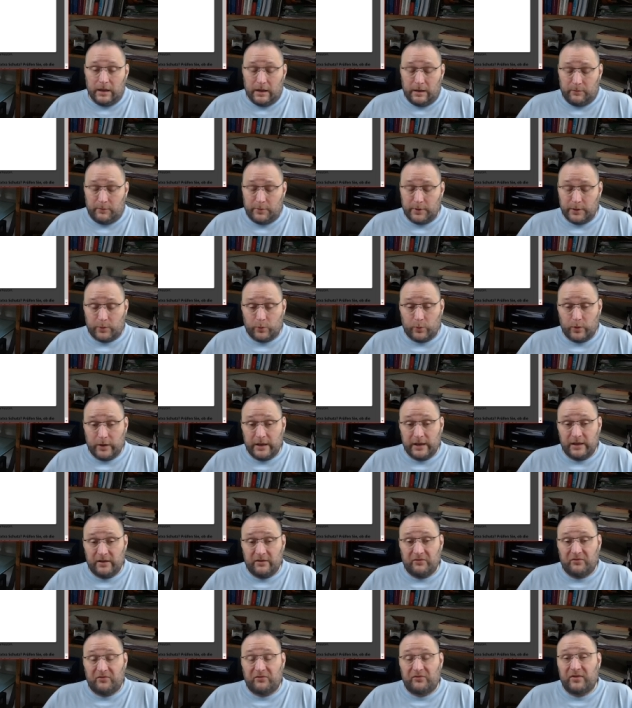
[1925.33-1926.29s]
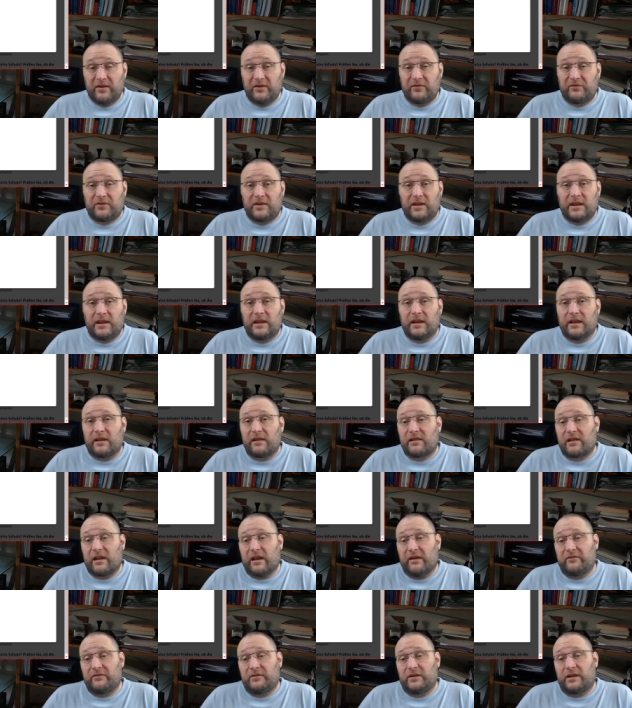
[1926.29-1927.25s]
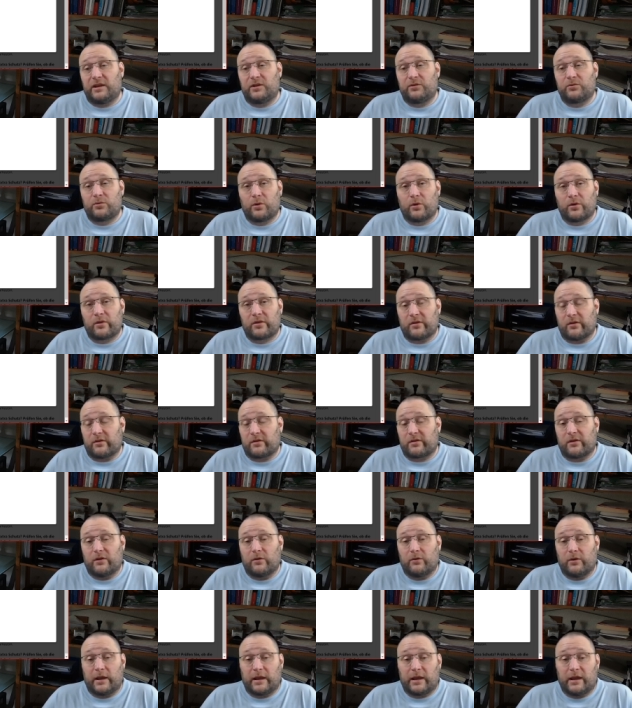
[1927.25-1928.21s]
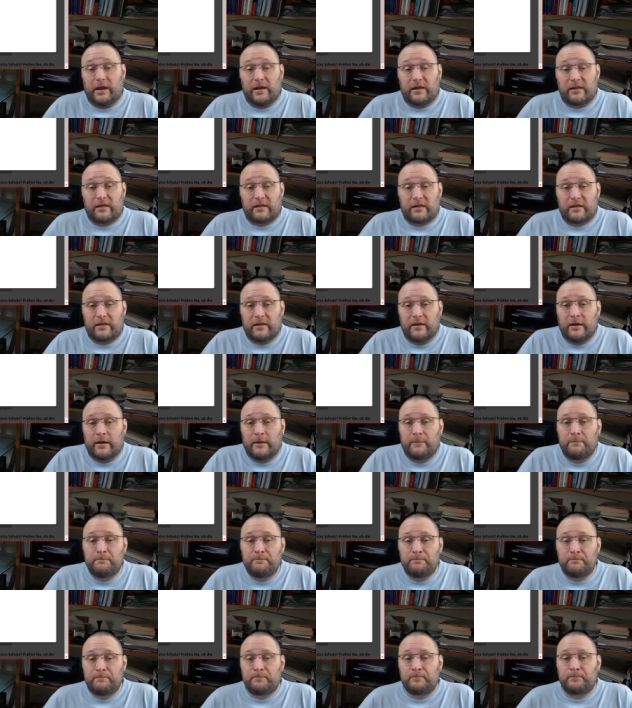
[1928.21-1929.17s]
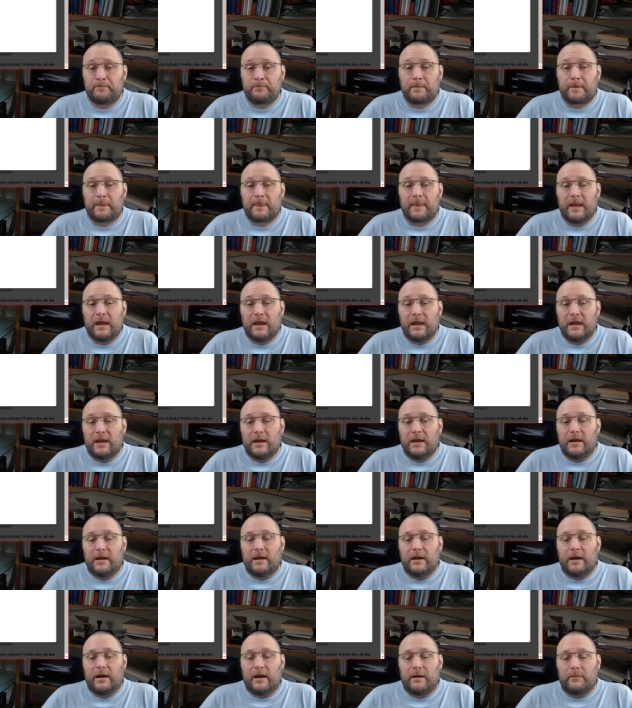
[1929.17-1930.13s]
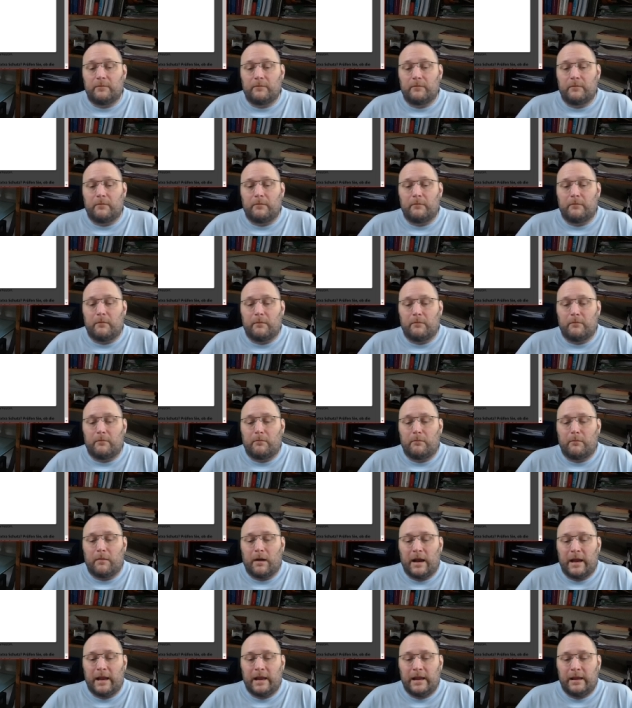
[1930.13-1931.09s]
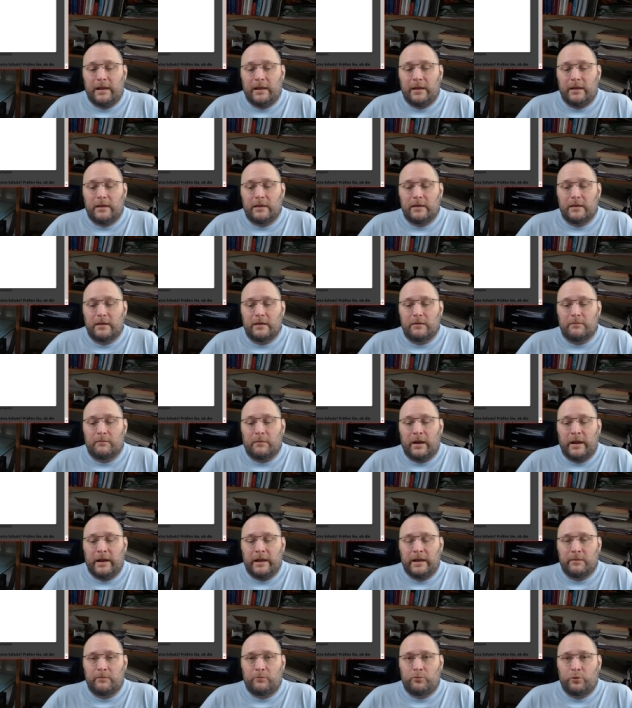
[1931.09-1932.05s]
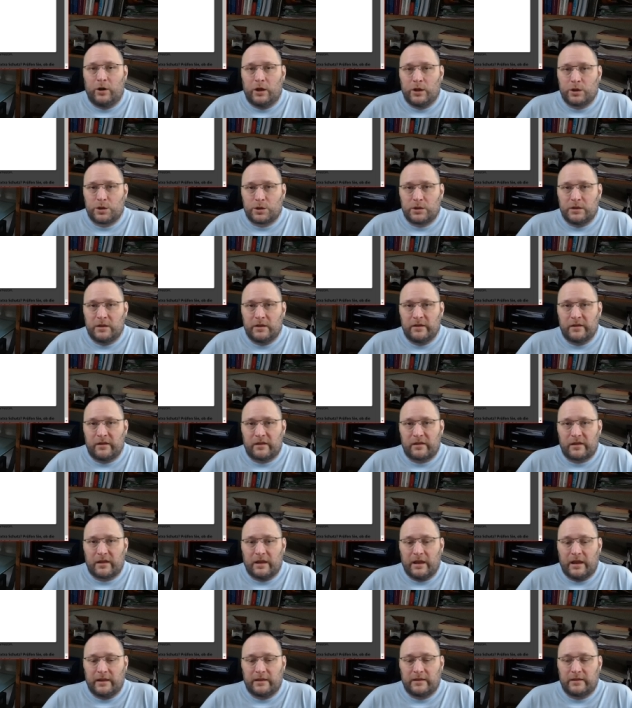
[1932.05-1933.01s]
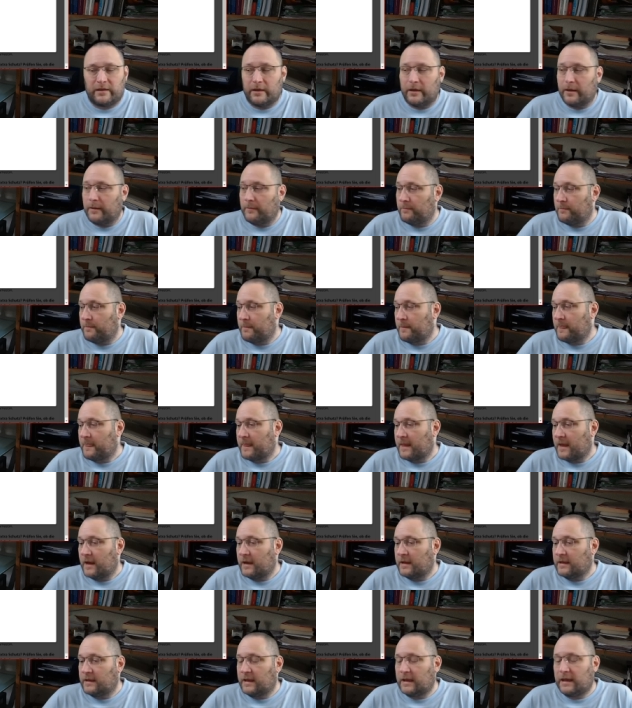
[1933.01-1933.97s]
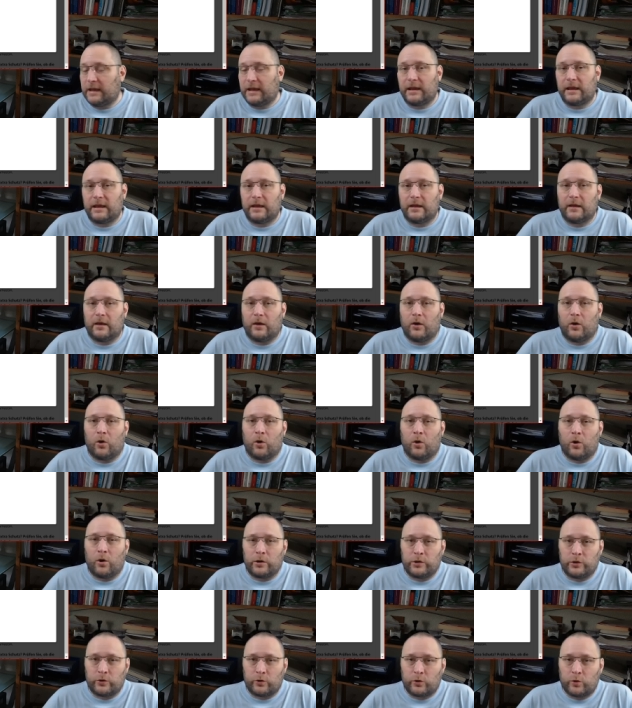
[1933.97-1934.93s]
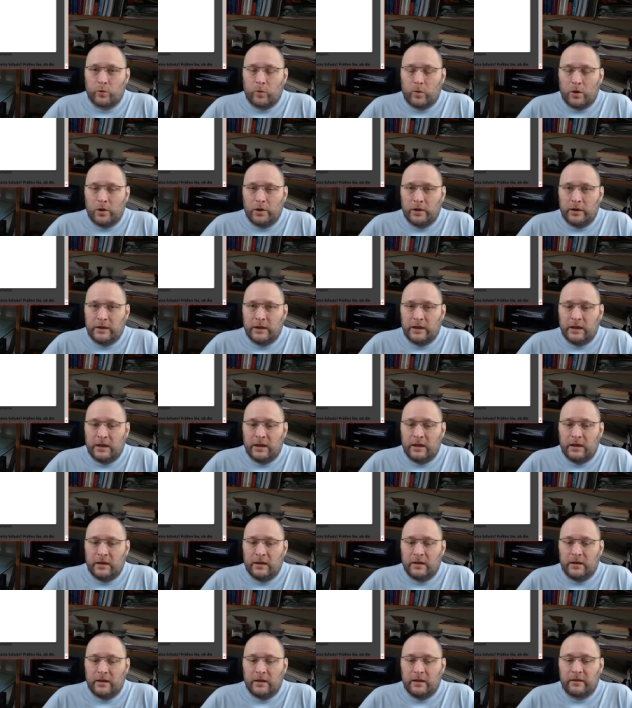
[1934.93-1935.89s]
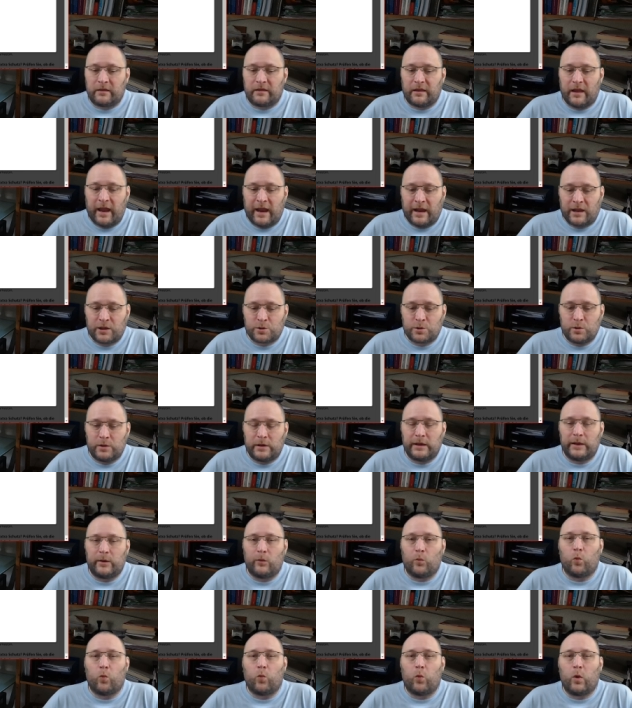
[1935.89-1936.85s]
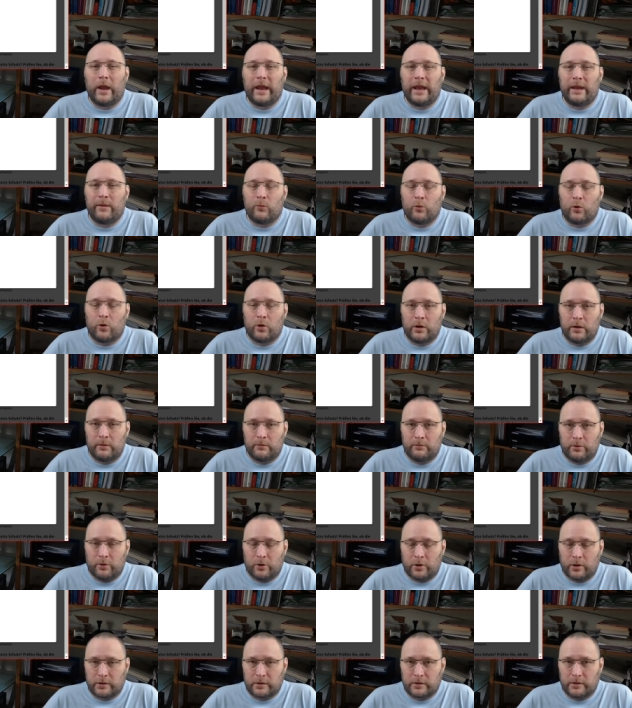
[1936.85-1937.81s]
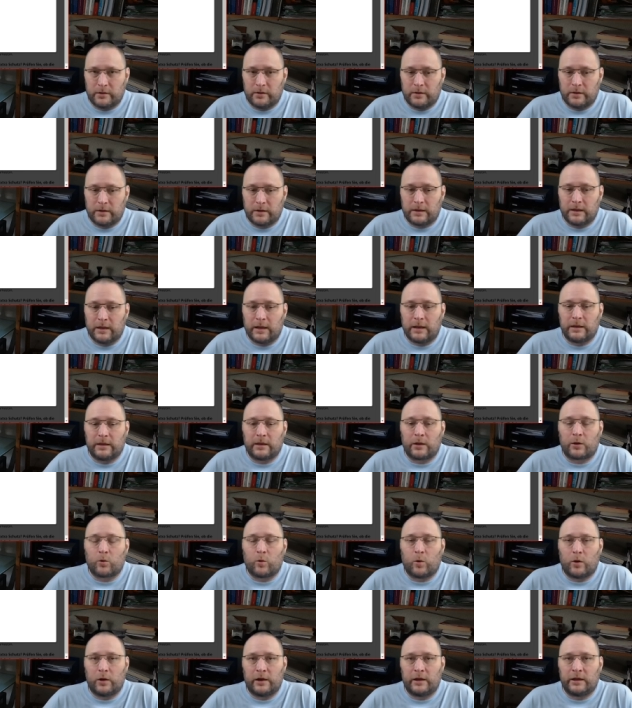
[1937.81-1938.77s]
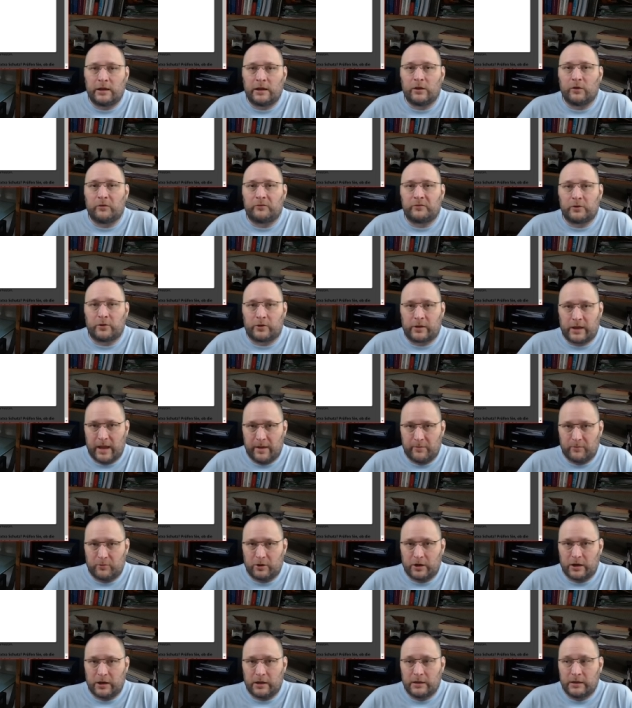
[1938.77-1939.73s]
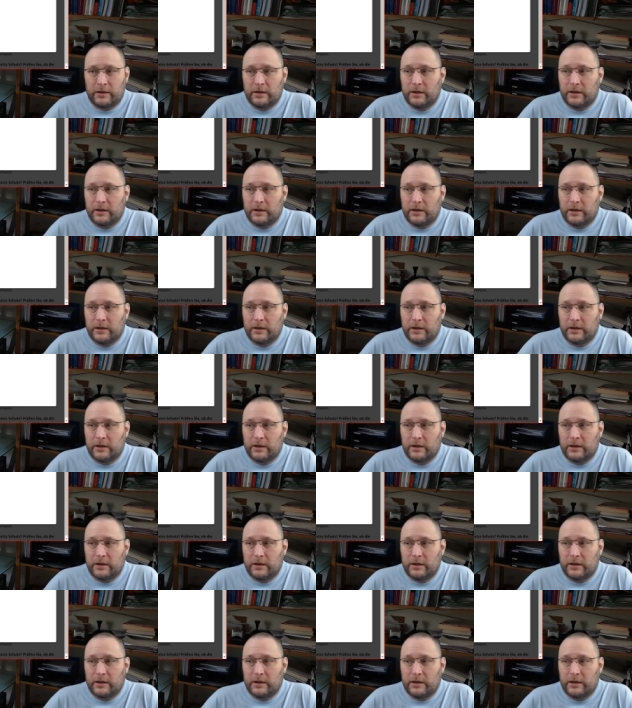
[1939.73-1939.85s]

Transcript: between 50 and 70 euros or so, I guess. Um, my my impression is that um, the audio quality is actually way more important than the quality of your camera.